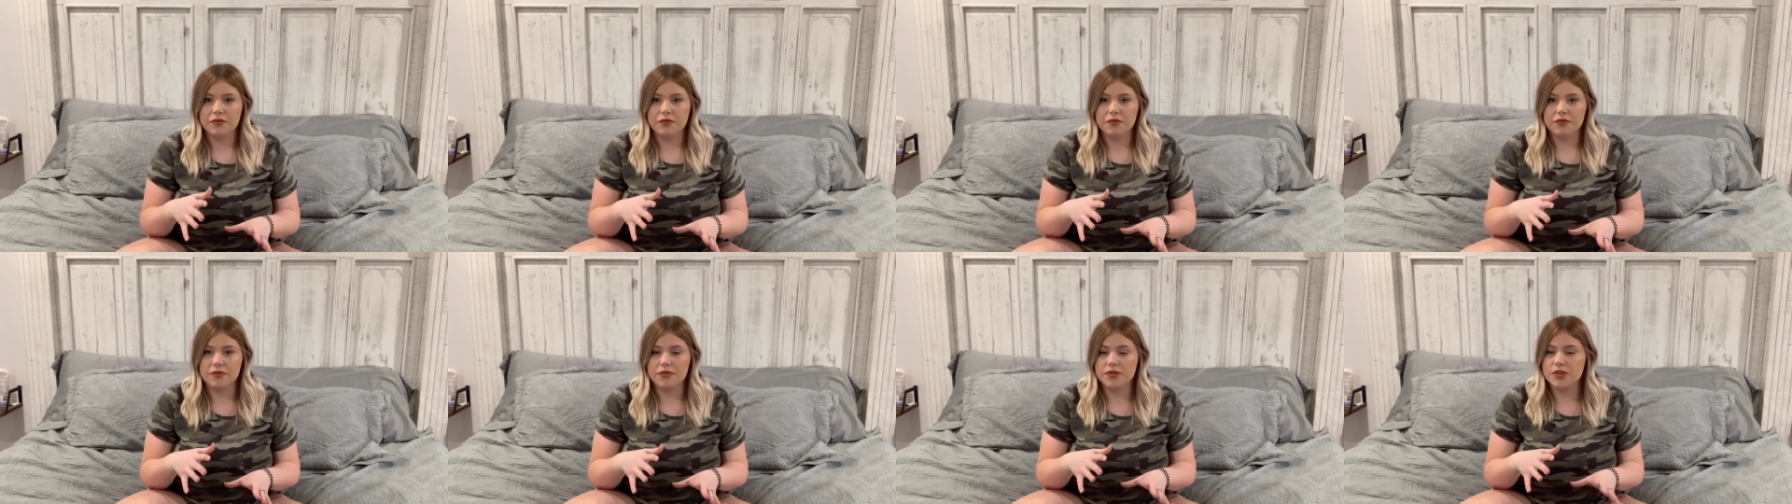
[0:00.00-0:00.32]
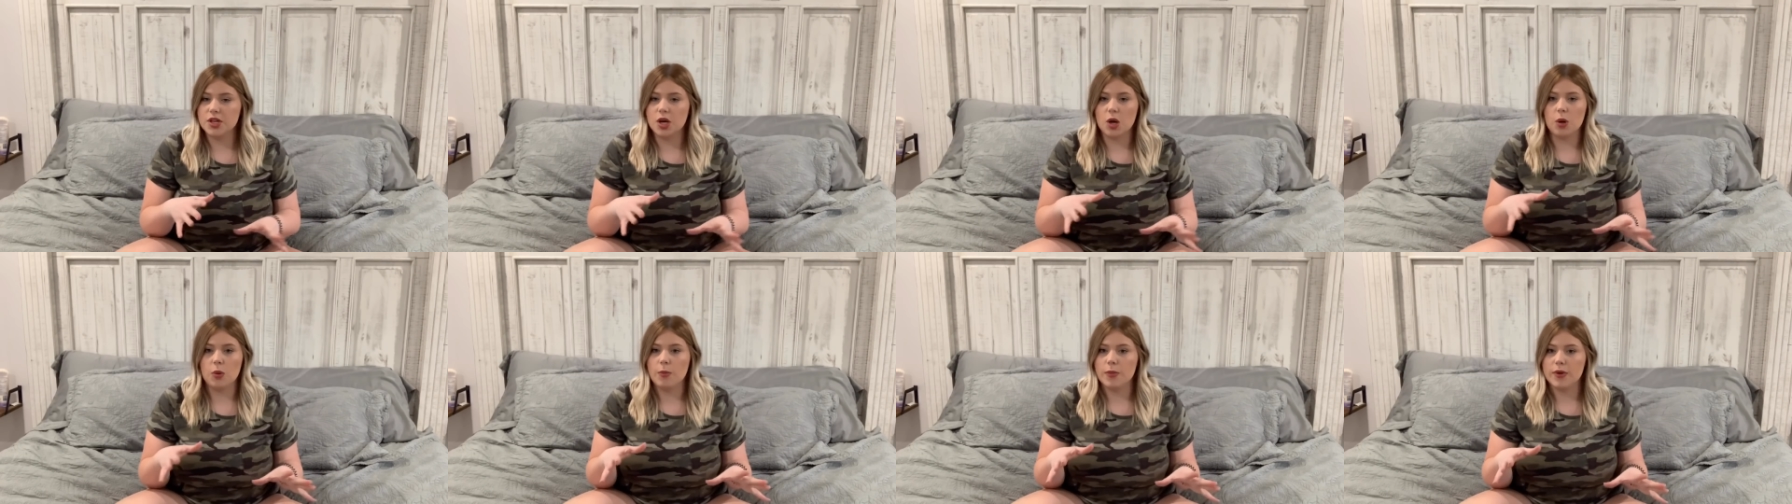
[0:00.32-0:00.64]

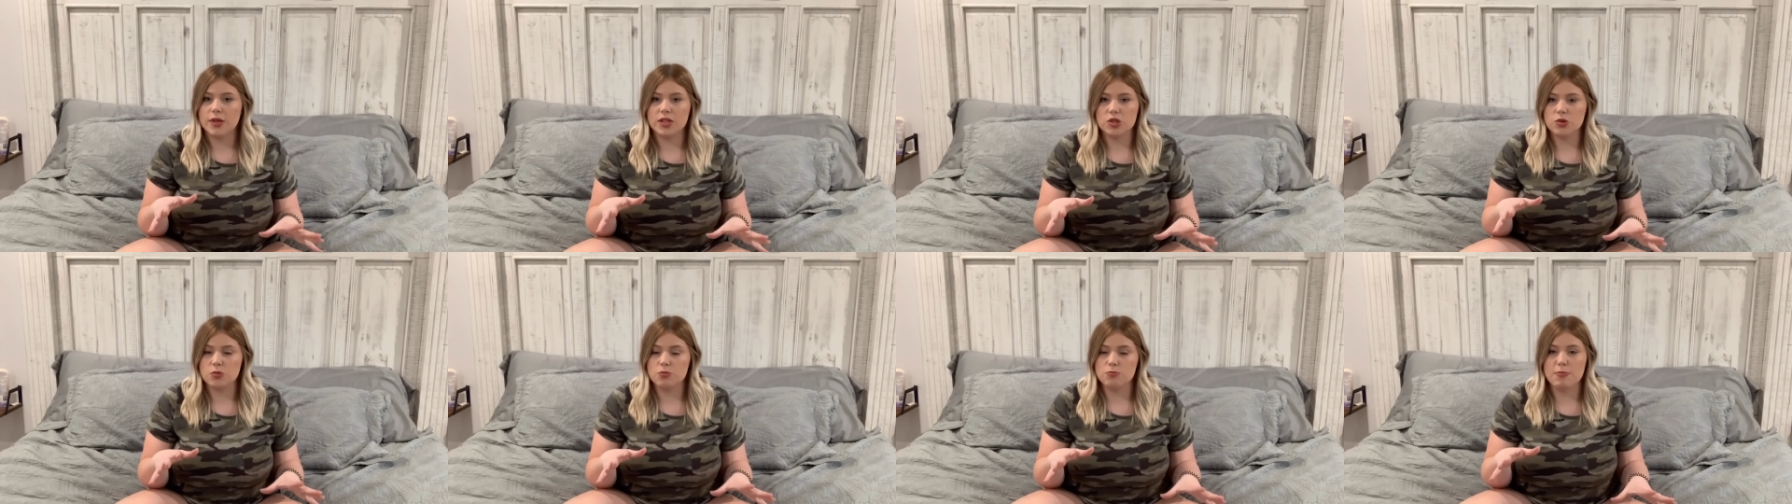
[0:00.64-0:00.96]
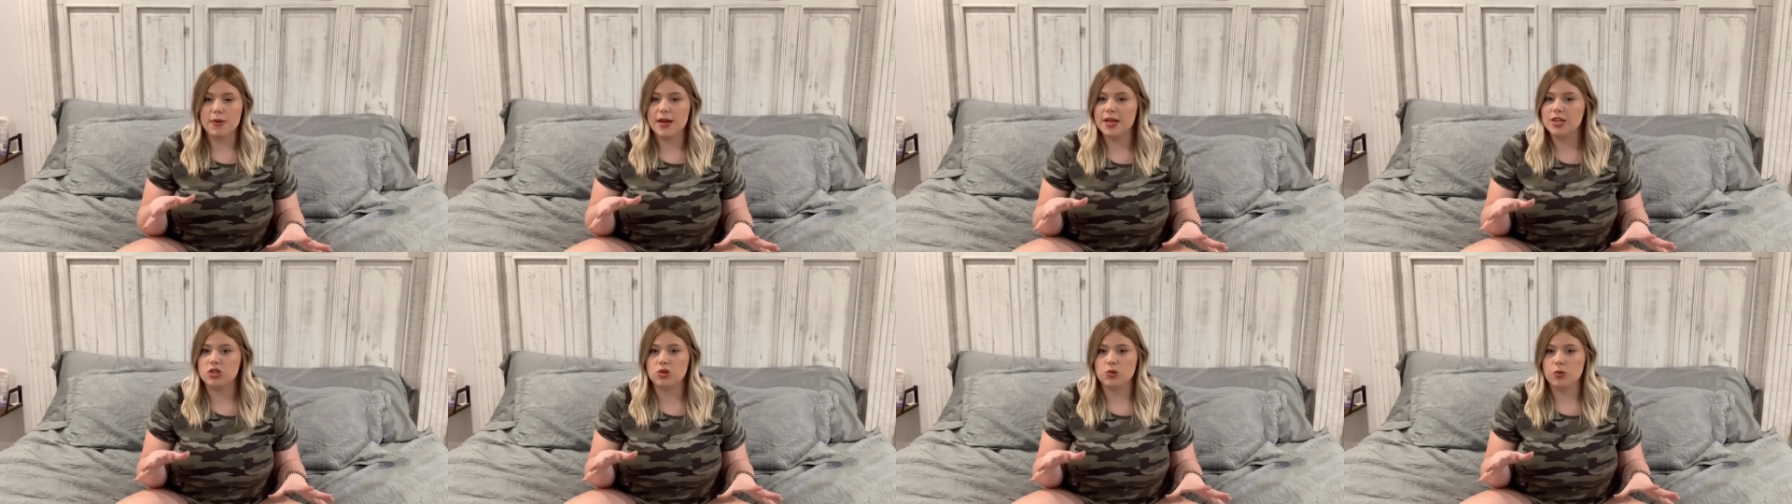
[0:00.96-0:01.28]
don't mesh,
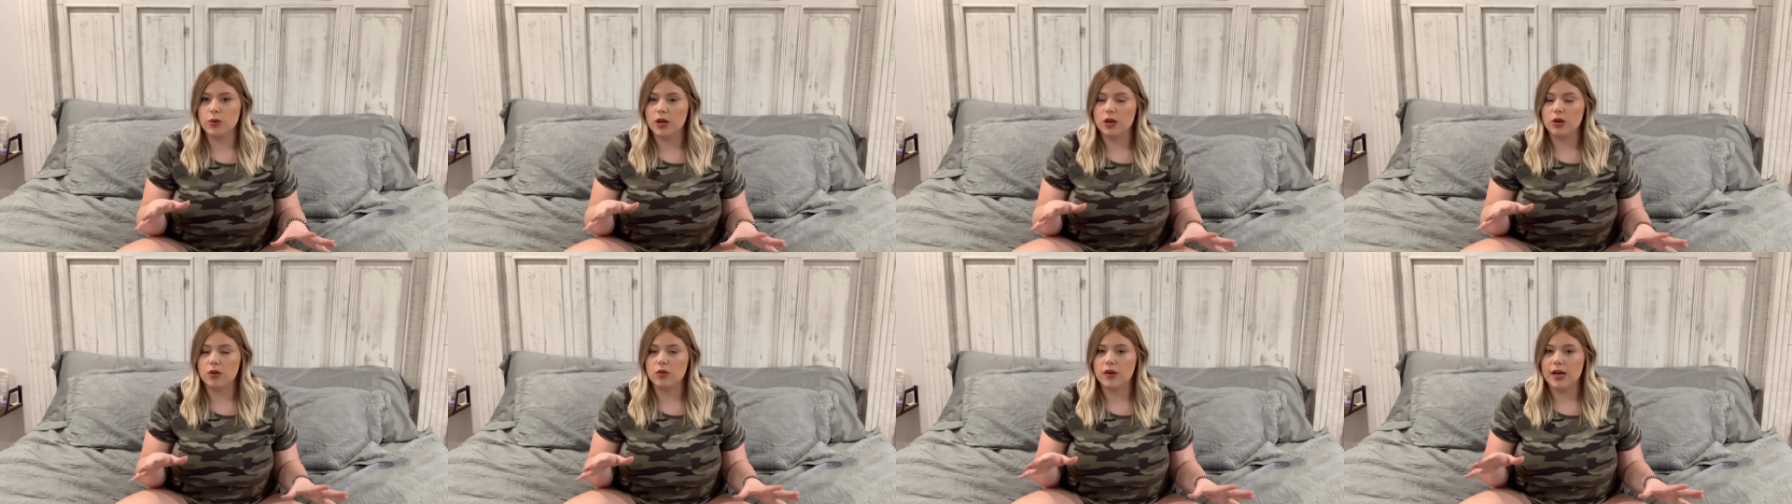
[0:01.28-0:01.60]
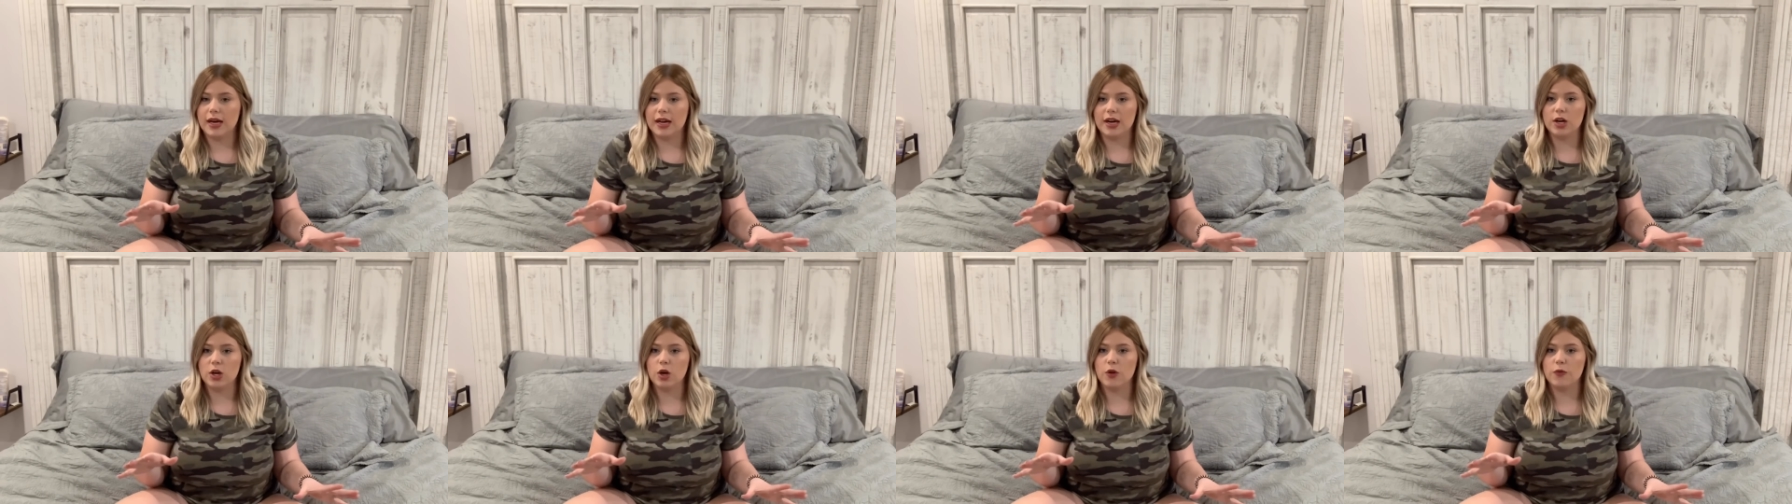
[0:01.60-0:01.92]
mesh well. I
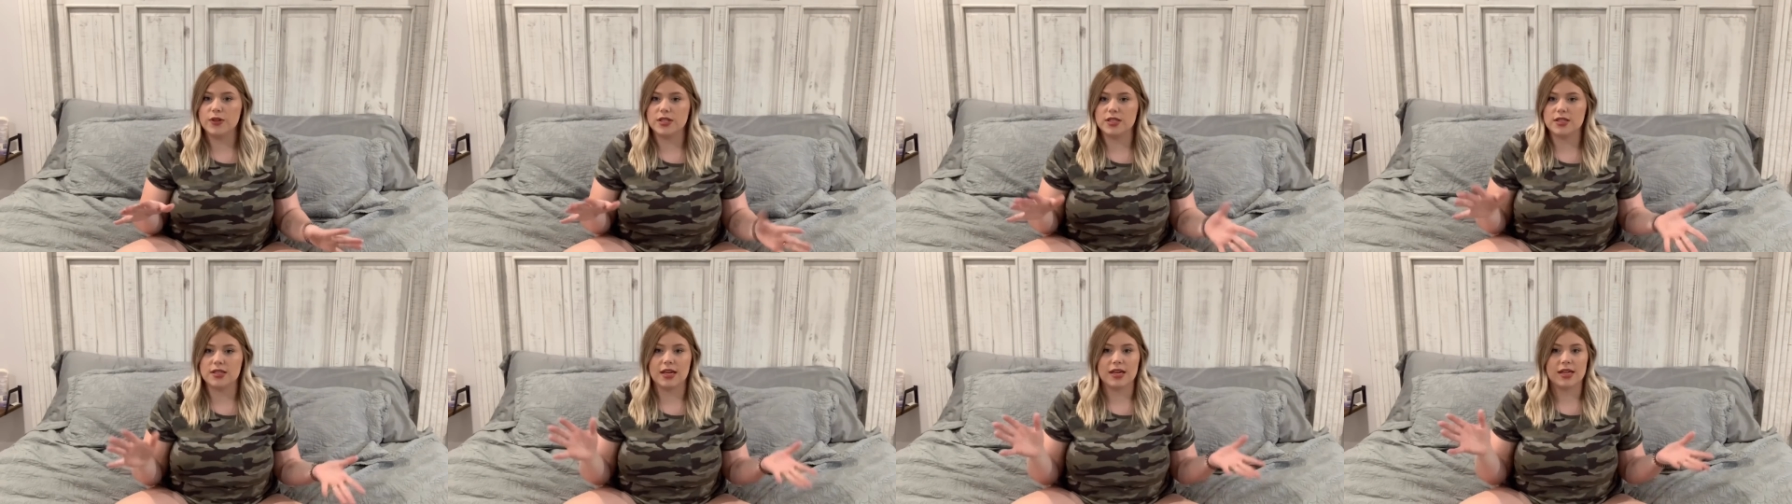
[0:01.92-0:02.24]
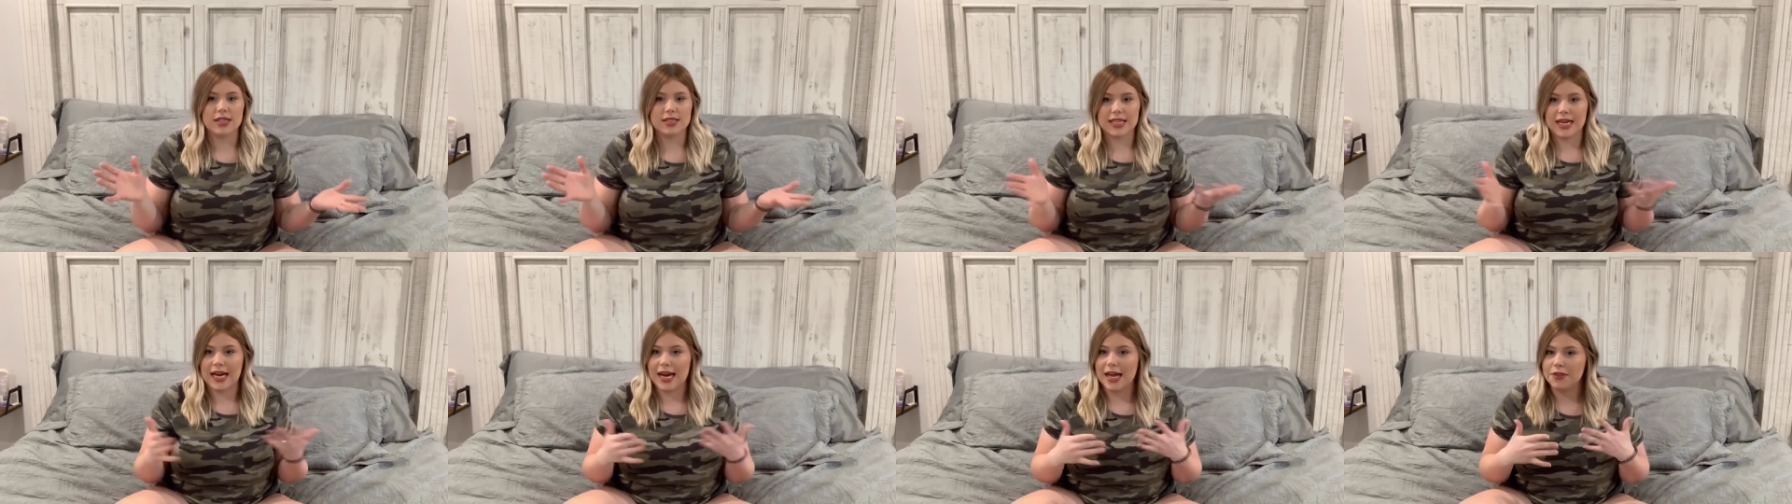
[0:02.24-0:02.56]
don't know if it's because
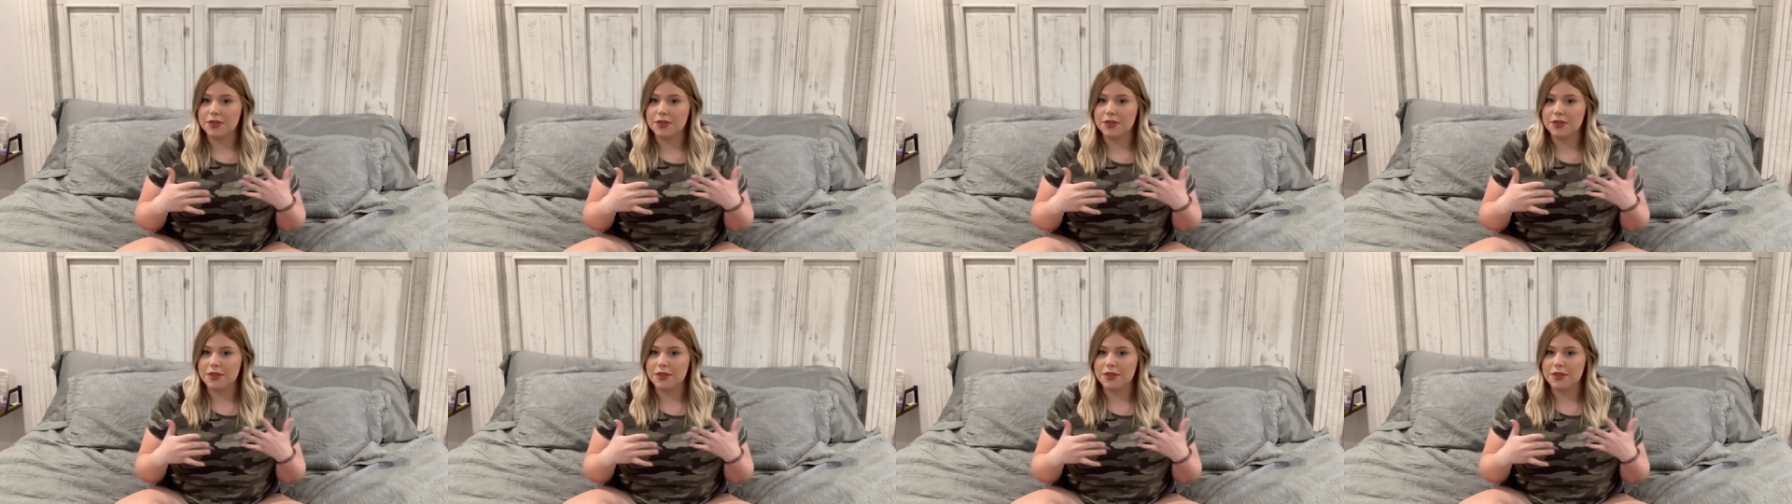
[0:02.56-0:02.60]
I got